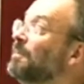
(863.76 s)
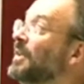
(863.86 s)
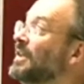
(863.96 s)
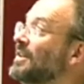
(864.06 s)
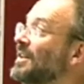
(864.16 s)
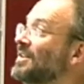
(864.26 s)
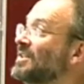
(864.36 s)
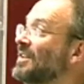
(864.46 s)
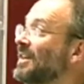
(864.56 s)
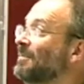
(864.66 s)
But
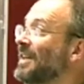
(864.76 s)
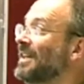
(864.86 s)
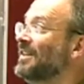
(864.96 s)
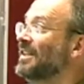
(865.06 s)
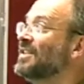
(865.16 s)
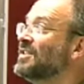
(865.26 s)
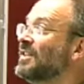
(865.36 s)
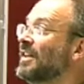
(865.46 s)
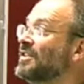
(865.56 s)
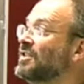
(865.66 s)
it's not a bad
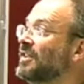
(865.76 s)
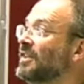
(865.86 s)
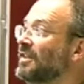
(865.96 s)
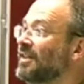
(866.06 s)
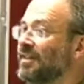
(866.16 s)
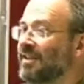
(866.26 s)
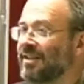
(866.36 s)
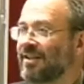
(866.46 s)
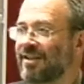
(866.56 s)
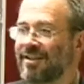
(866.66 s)
list, actually,
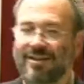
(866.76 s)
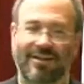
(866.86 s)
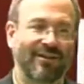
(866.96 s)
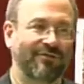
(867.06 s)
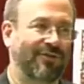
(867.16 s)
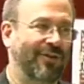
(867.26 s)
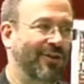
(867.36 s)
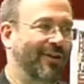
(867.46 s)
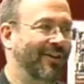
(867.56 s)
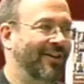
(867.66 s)

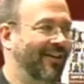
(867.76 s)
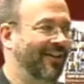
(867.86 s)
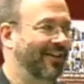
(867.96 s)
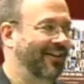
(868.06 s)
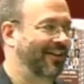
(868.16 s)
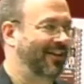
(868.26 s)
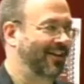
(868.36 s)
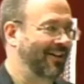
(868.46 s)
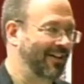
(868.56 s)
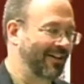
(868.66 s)
for
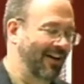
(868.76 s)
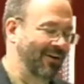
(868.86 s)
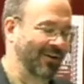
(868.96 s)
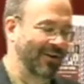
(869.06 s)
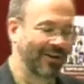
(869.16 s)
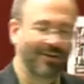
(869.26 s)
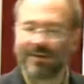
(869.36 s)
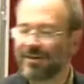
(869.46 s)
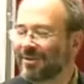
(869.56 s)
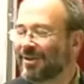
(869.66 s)
an outlook
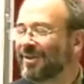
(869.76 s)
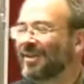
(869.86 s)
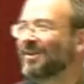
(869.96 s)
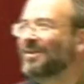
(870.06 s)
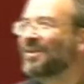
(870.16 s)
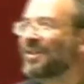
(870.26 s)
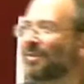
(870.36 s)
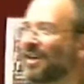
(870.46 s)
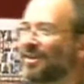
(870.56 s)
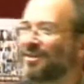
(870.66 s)
or
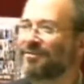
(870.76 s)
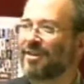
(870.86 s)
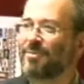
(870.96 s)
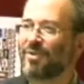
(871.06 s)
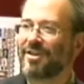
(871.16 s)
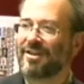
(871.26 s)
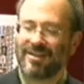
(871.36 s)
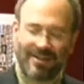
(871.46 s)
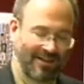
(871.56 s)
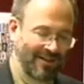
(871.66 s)
theoretical
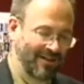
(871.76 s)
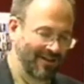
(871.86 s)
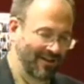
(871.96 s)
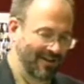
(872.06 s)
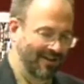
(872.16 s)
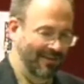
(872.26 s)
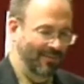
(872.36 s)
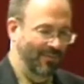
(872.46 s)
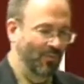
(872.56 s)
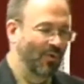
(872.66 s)
framework,
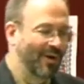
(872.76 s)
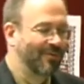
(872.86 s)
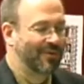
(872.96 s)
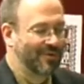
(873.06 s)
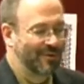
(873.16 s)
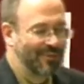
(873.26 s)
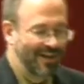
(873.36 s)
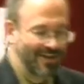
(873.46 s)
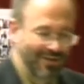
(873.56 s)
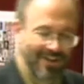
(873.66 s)
one of whose
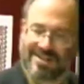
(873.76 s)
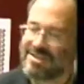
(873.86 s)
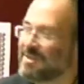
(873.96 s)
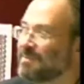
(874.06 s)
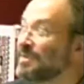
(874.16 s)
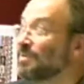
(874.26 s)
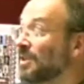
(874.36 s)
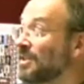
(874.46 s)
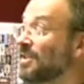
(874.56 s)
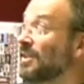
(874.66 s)
main criticisms
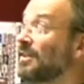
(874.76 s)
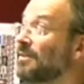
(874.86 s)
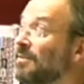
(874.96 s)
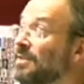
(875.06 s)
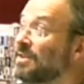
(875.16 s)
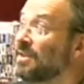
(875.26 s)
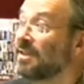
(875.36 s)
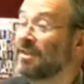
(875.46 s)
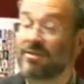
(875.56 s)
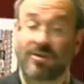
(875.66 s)
was that it was
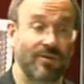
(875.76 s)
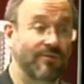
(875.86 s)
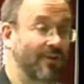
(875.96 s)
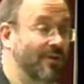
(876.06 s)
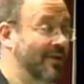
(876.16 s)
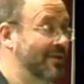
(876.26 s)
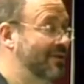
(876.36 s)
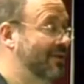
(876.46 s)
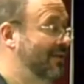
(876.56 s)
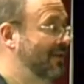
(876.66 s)
too
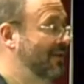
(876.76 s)
focused